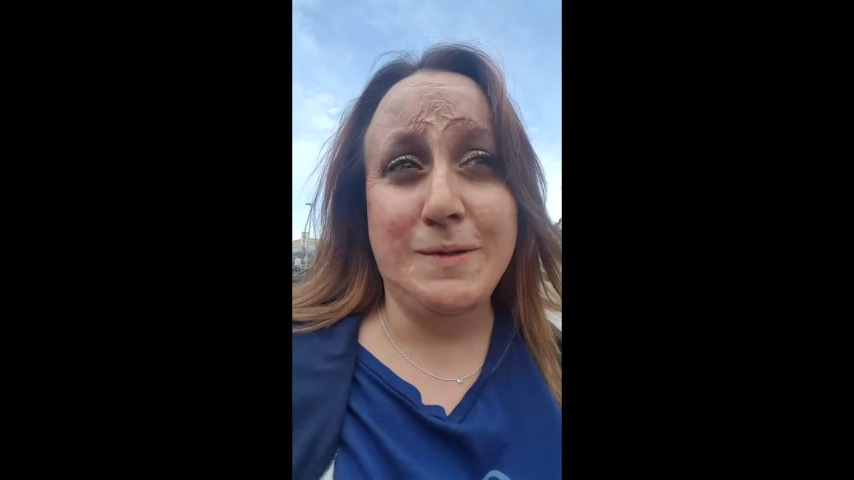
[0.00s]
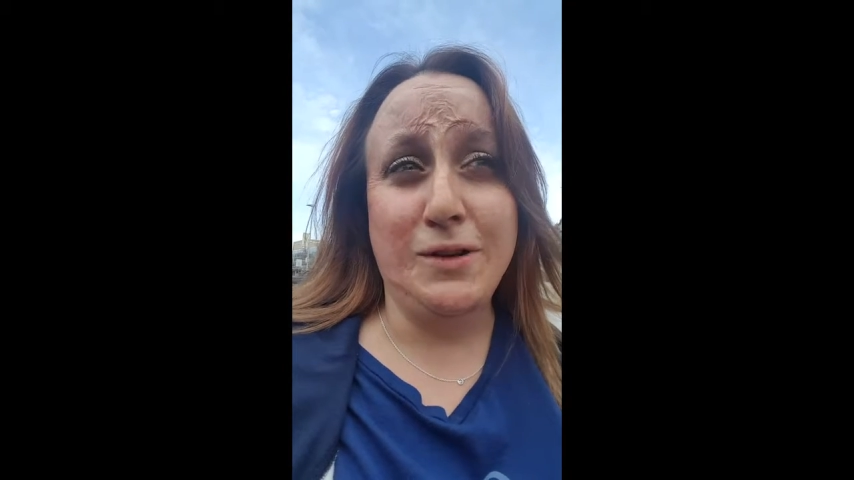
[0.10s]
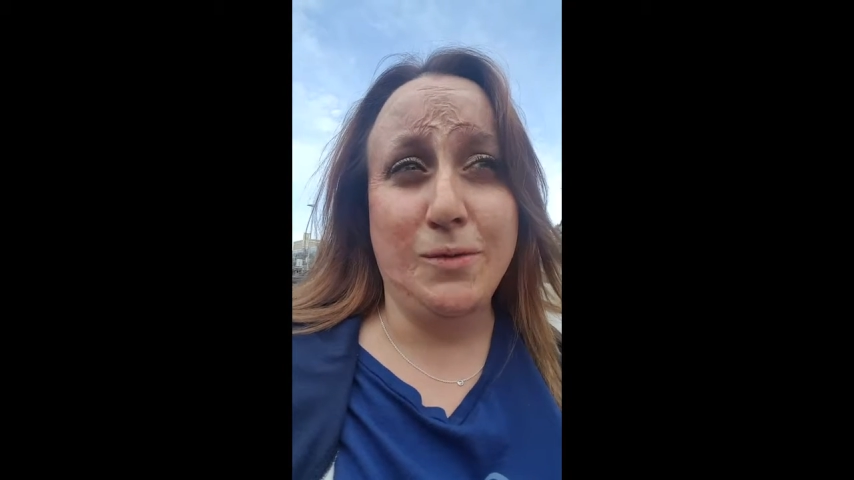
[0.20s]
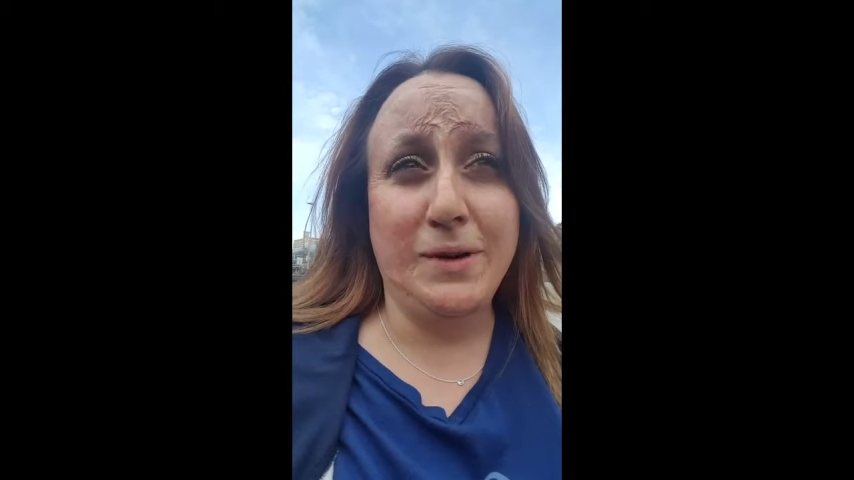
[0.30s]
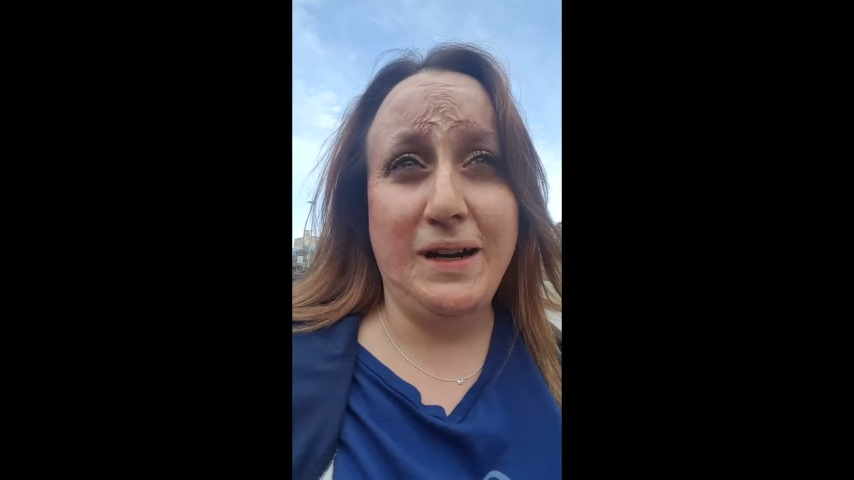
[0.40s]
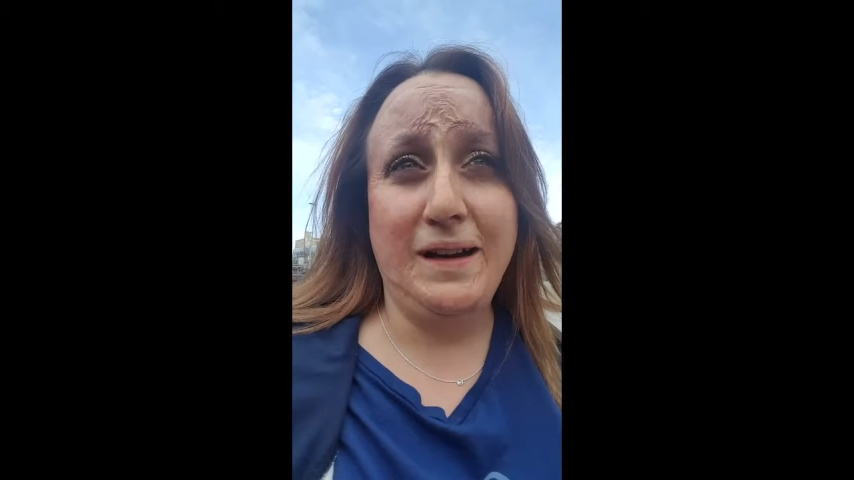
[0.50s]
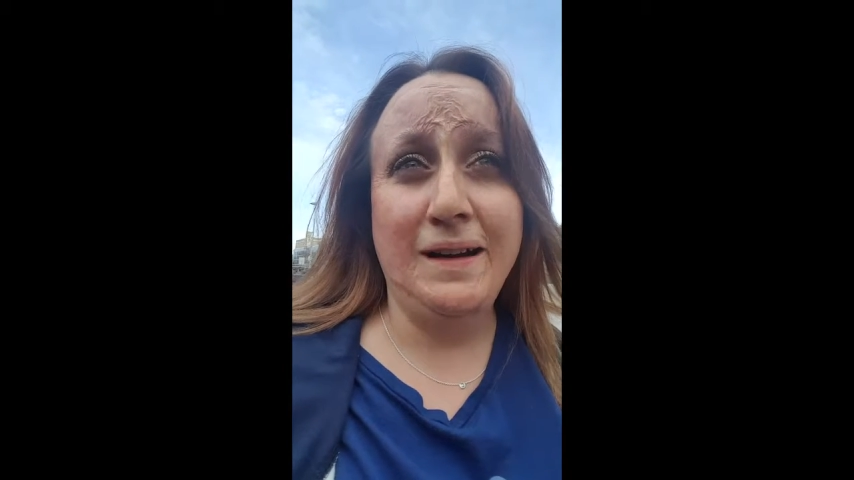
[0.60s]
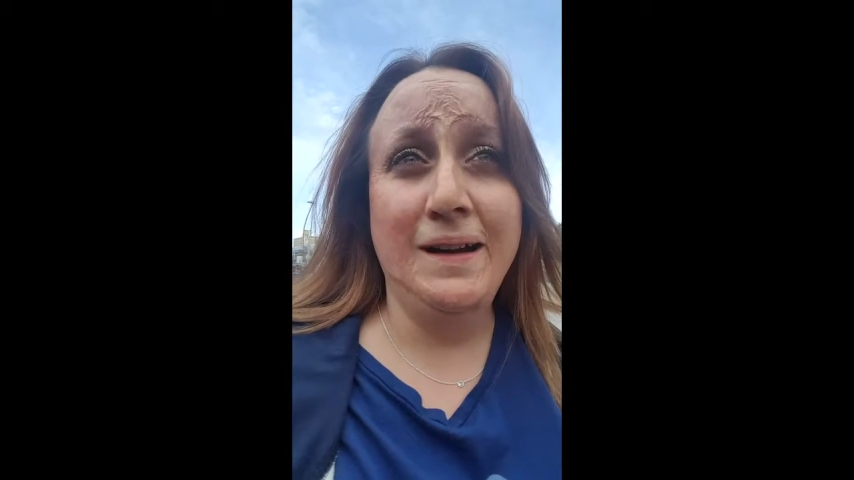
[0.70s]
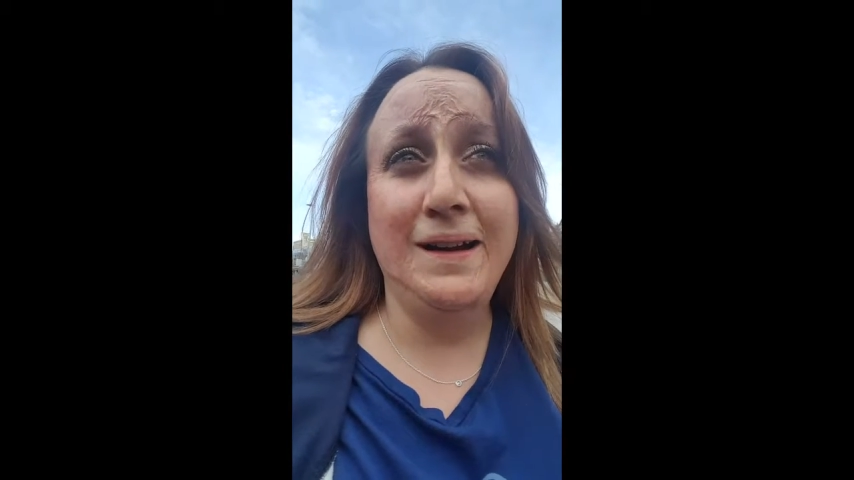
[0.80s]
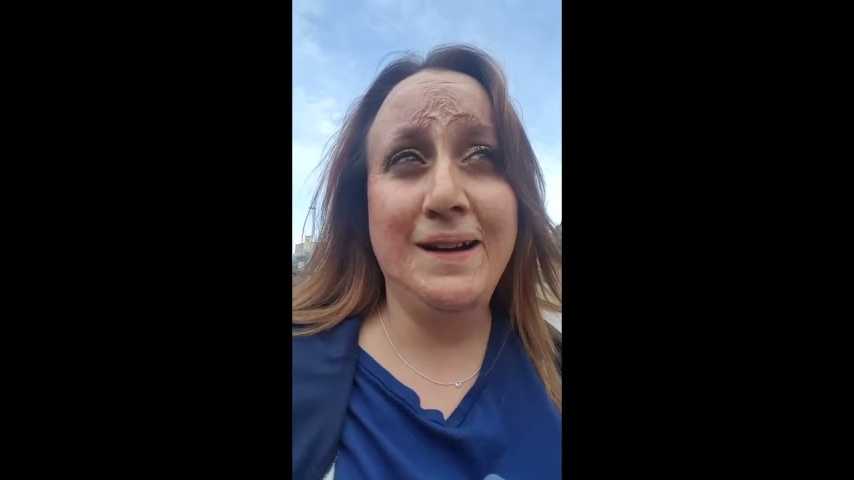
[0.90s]
but
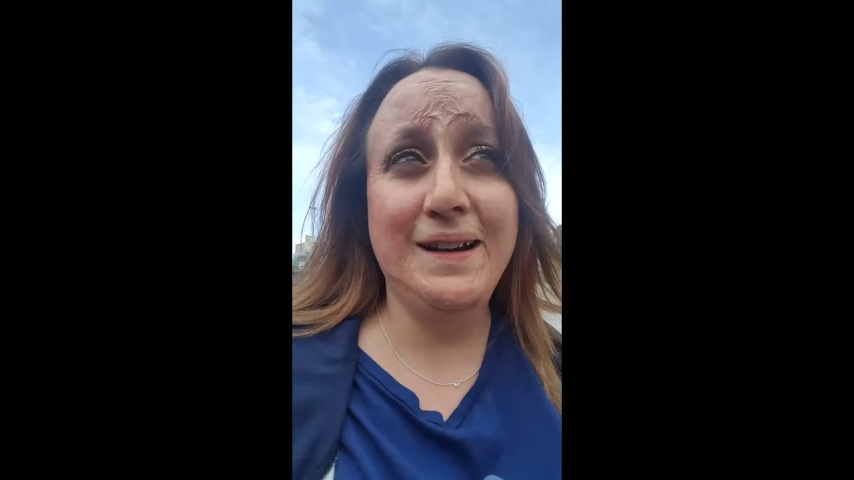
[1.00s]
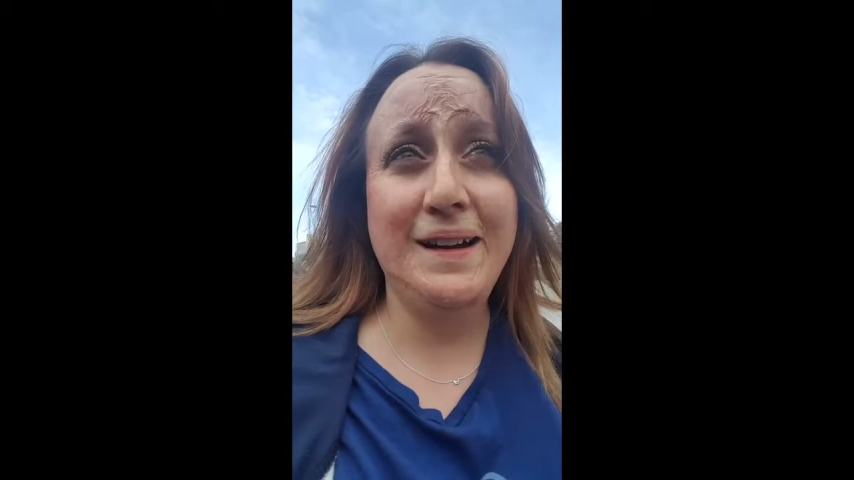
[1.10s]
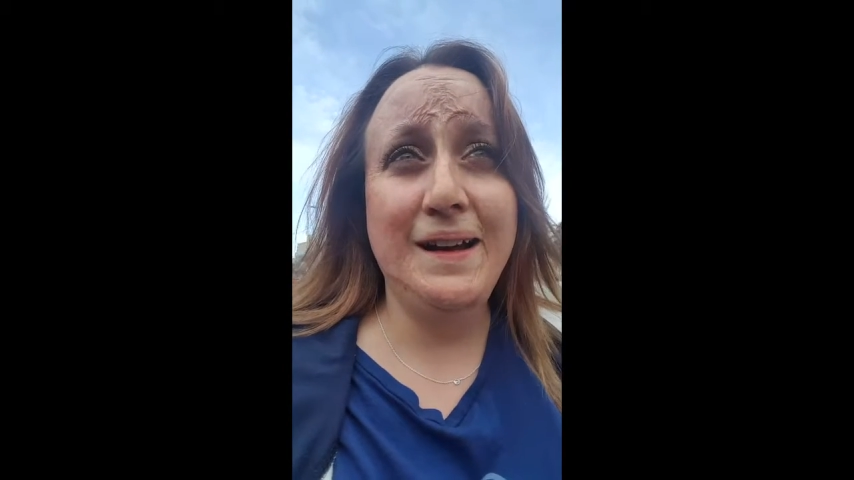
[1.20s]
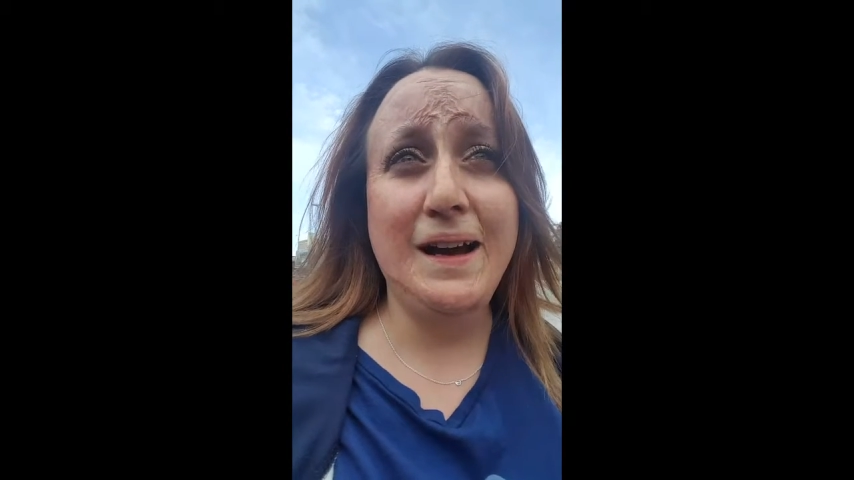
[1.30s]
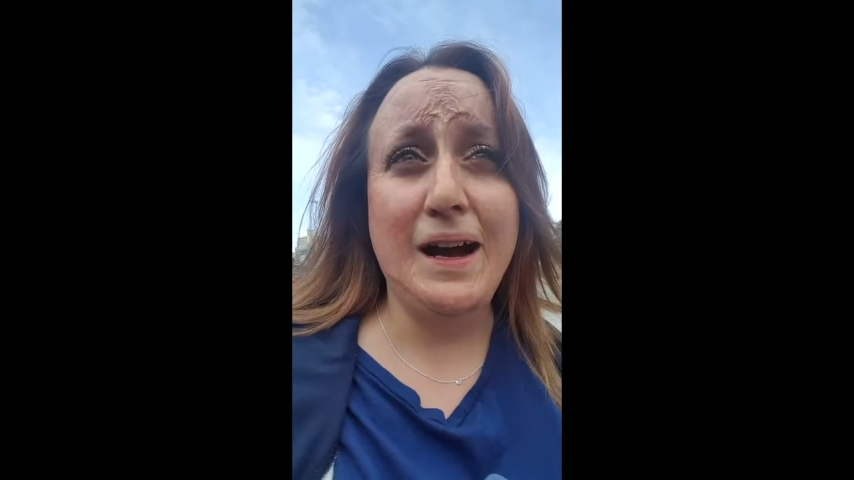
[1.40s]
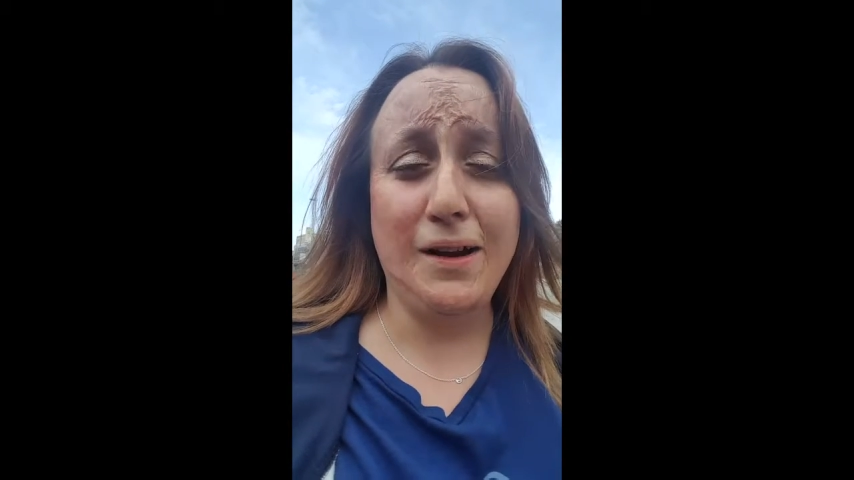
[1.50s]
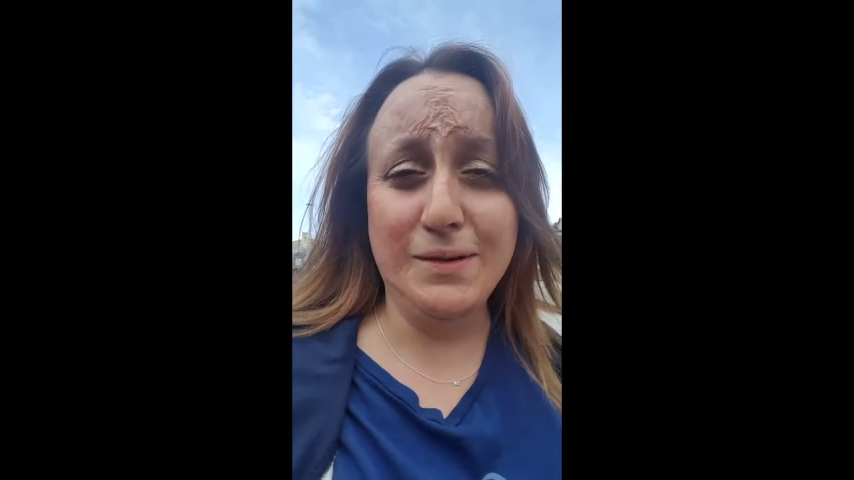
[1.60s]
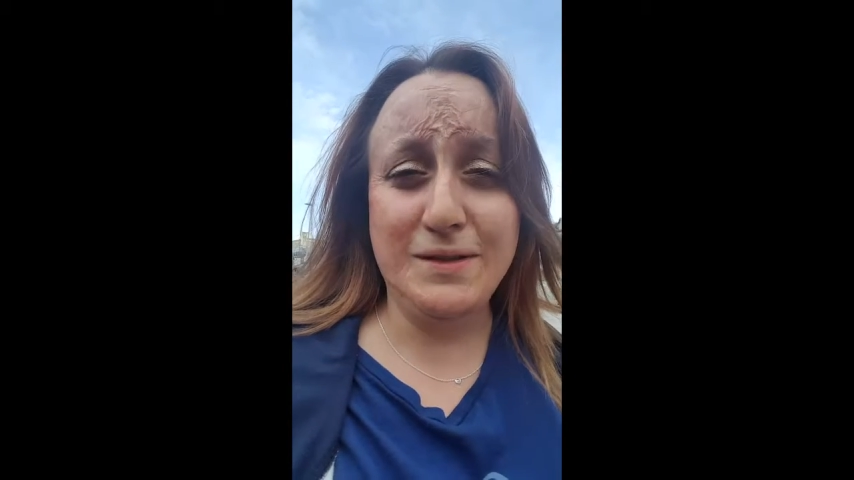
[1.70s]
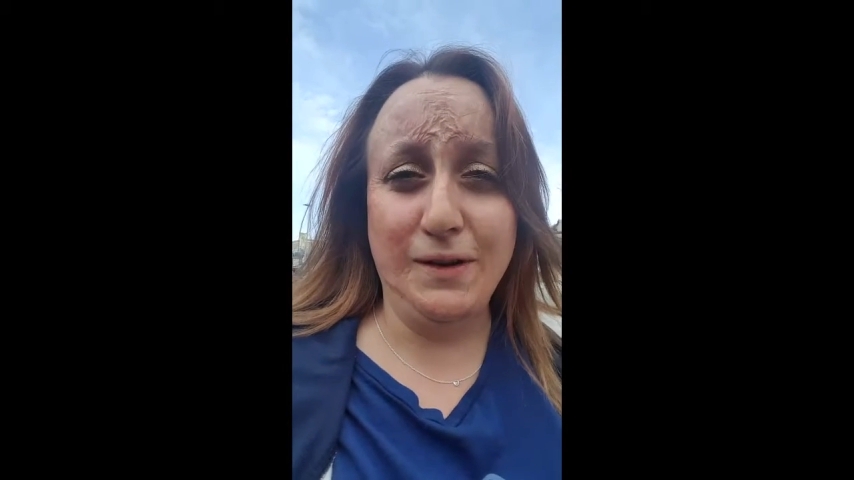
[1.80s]
I always